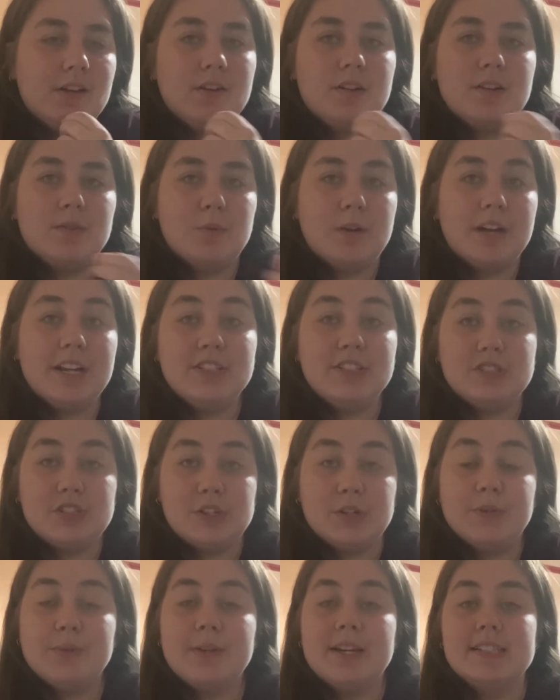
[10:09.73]
What I
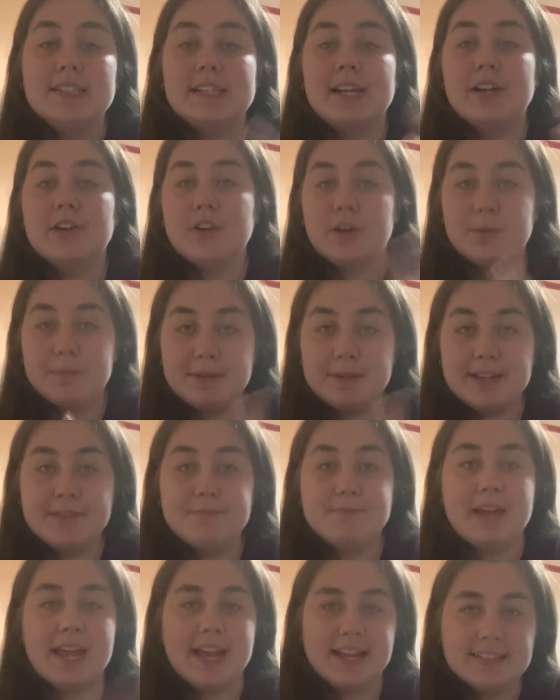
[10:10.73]
do is I copy and
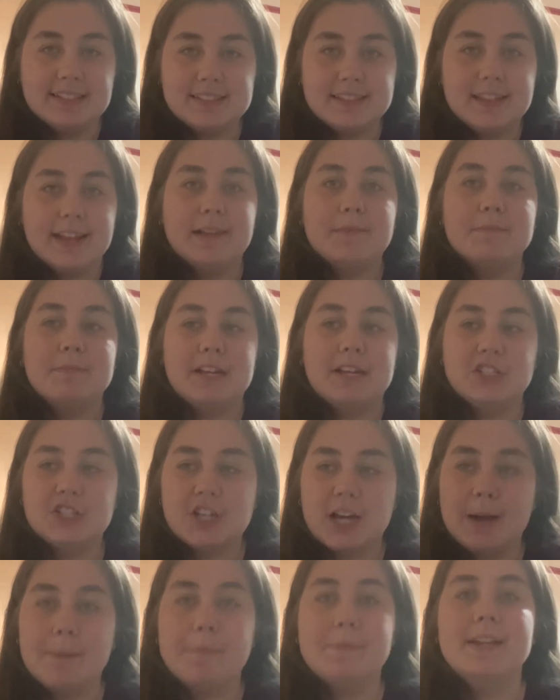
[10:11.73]
paste like my
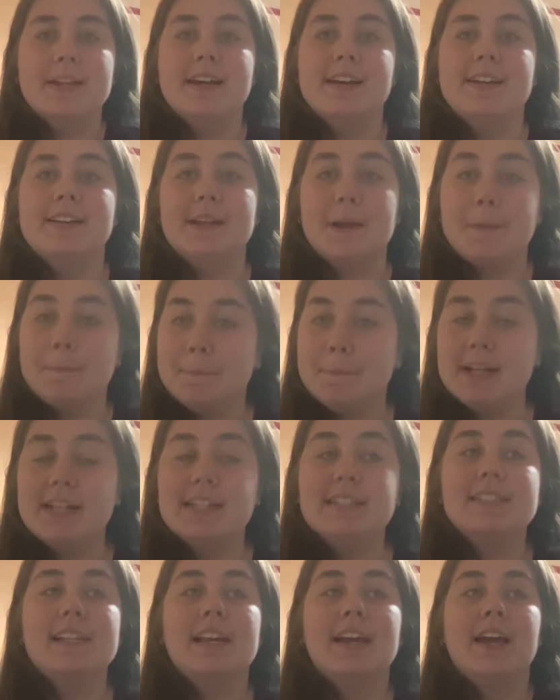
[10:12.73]
chapter
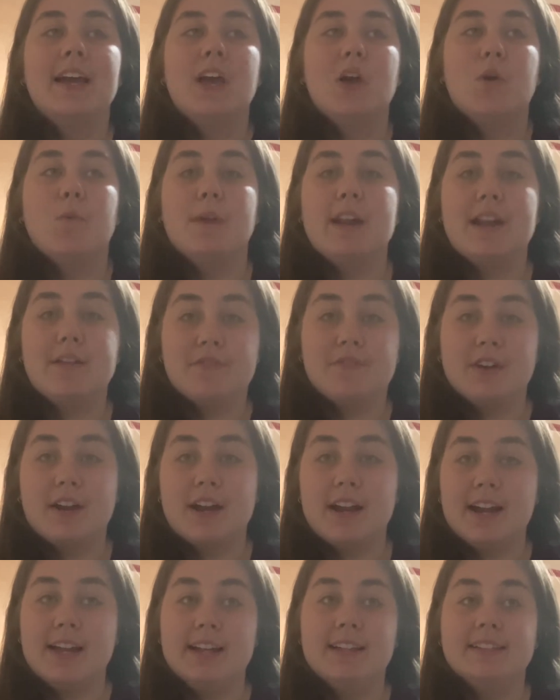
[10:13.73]
numbers whenever
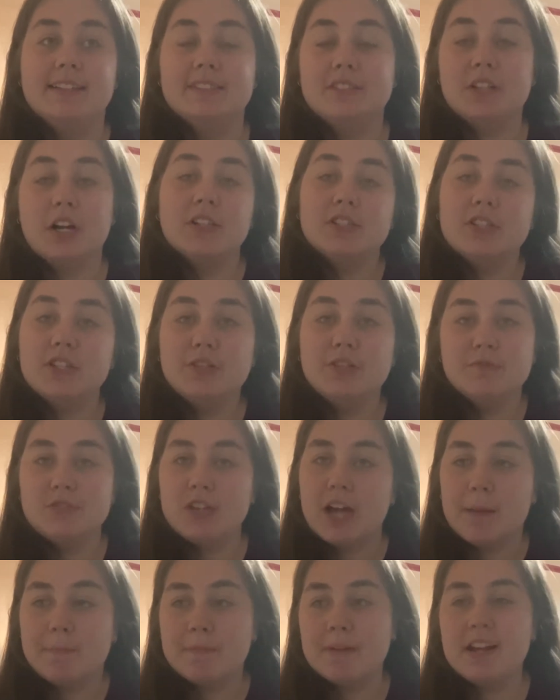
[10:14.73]
I start a new
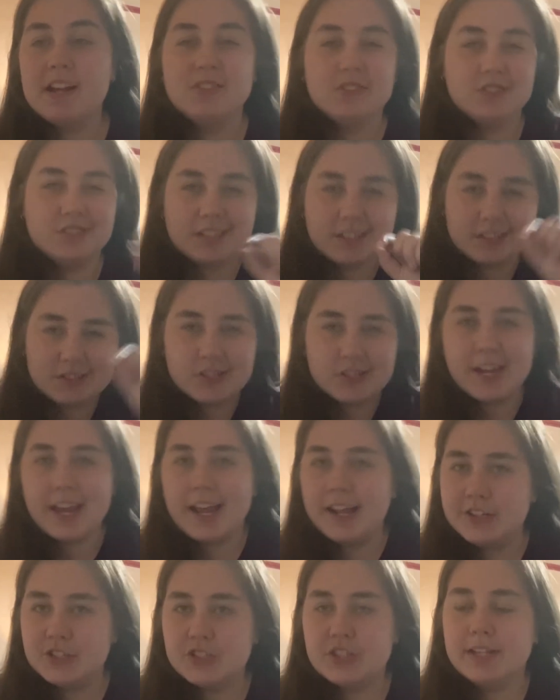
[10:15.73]
chapter and just like
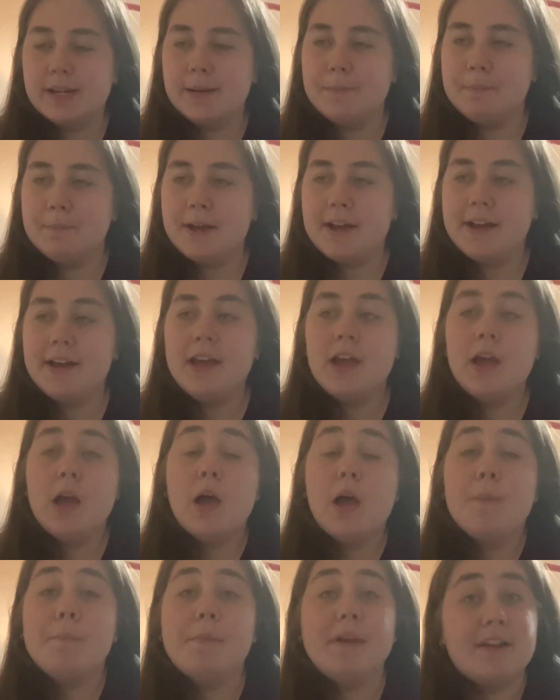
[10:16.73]
change the number.
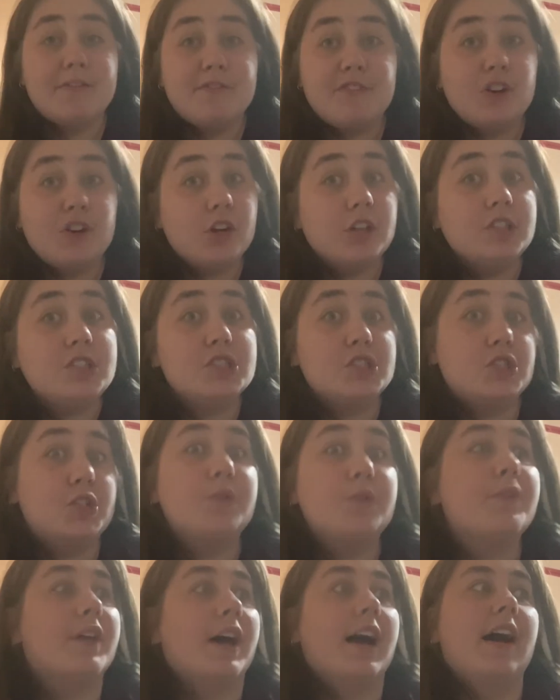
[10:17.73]
But I forgot to
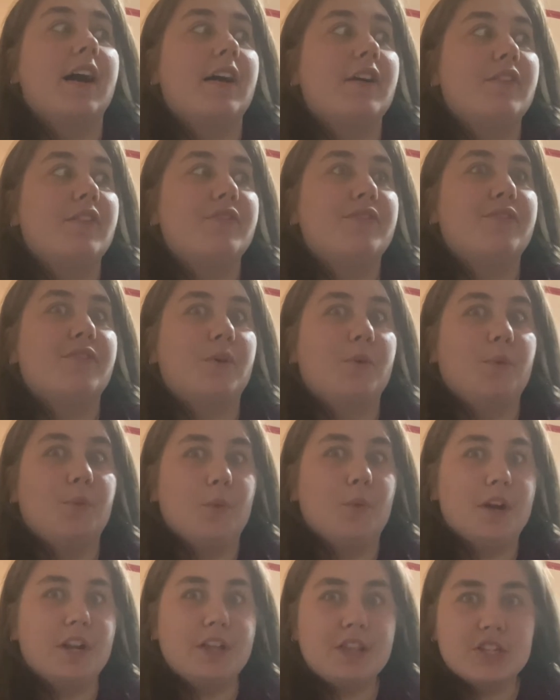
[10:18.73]
do that for
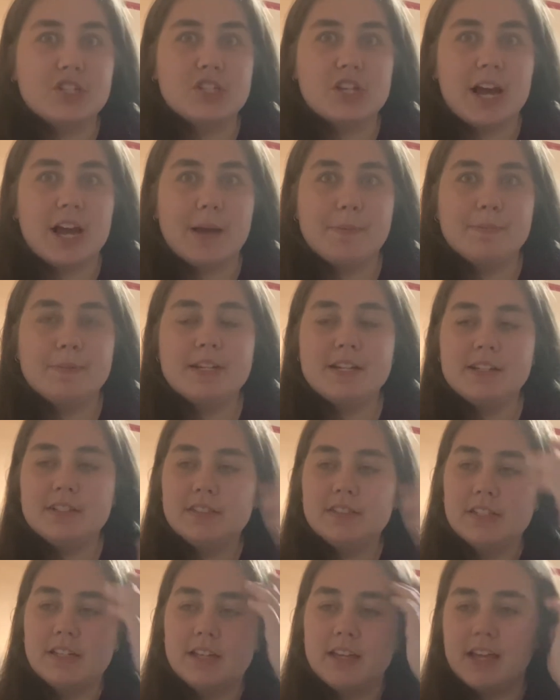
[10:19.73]
one of the chapters.
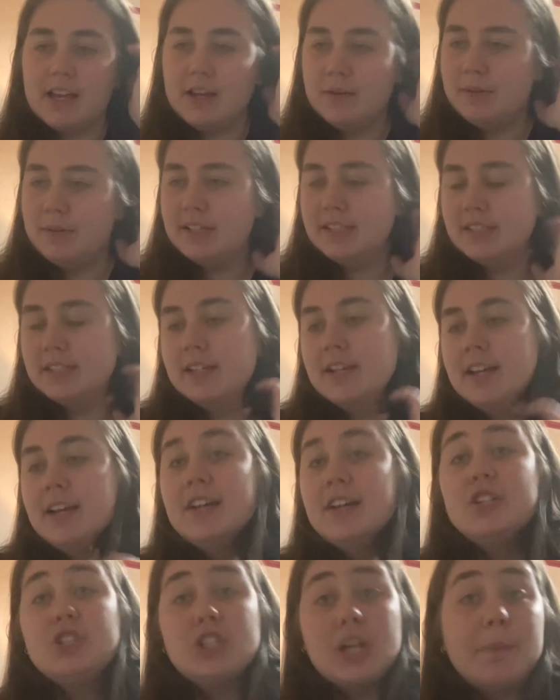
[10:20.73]
It was
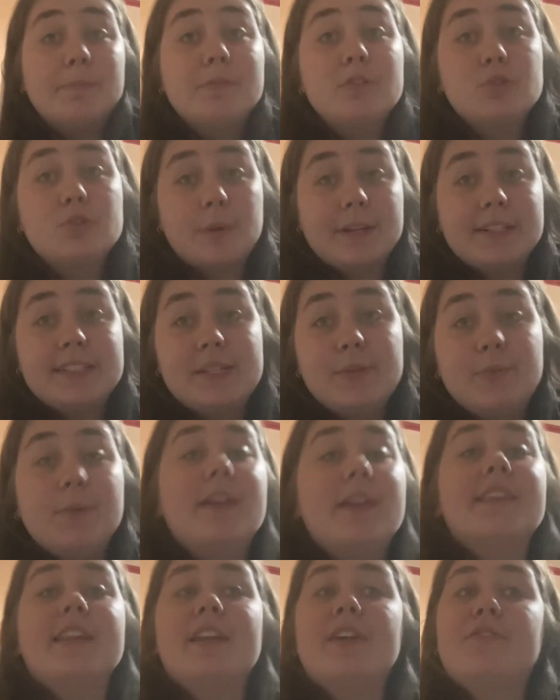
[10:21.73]
chapter
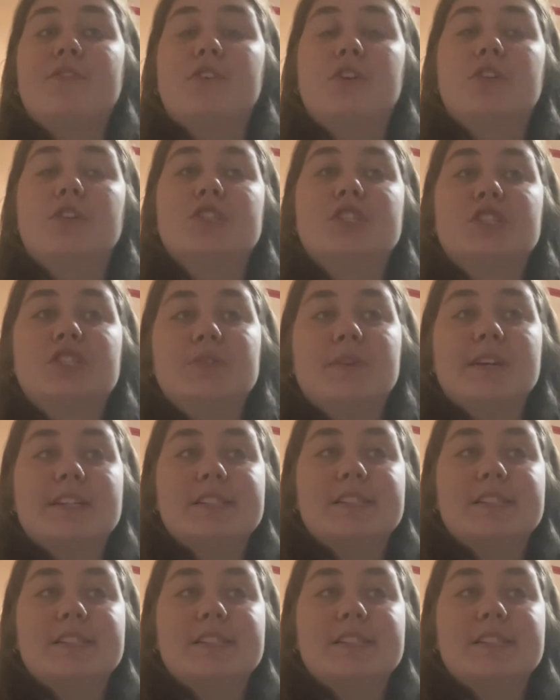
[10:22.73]
21 that I forgot to do it.